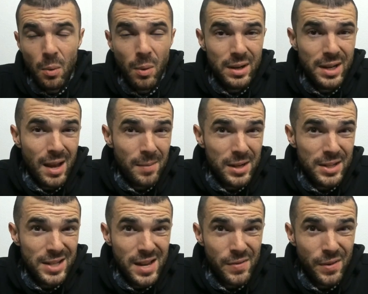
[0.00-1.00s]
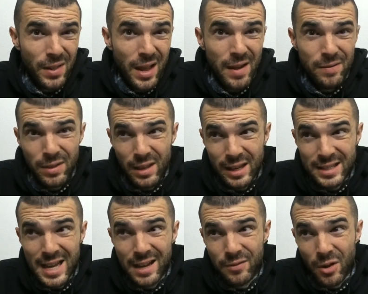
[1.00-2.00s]
one day I'm going to save your life, the
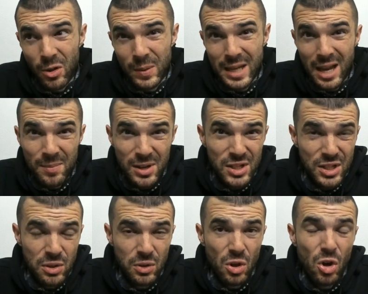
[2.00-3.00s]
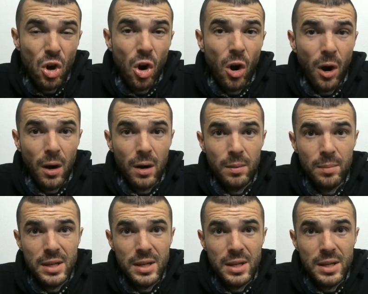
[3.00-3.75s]
exact following day I'm going to steal your car.